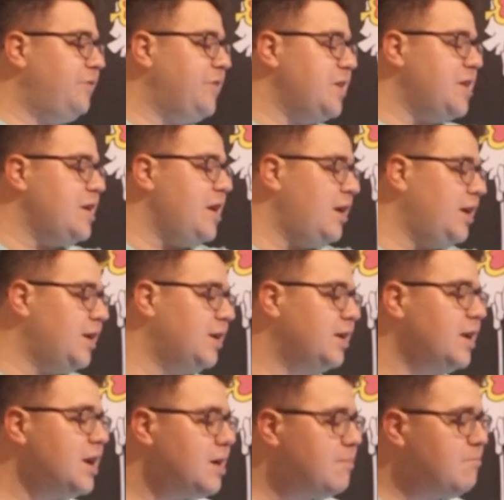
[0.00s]
of
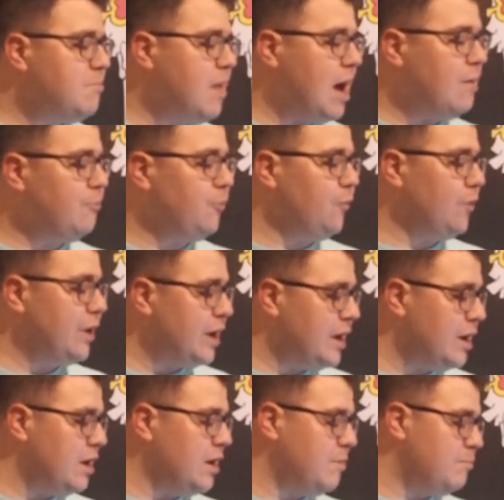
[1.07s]
the
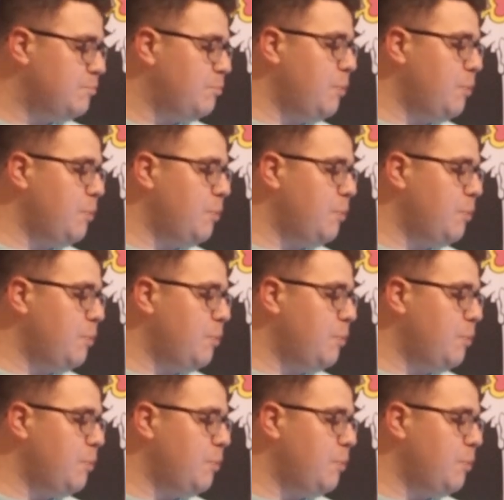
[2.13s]
memory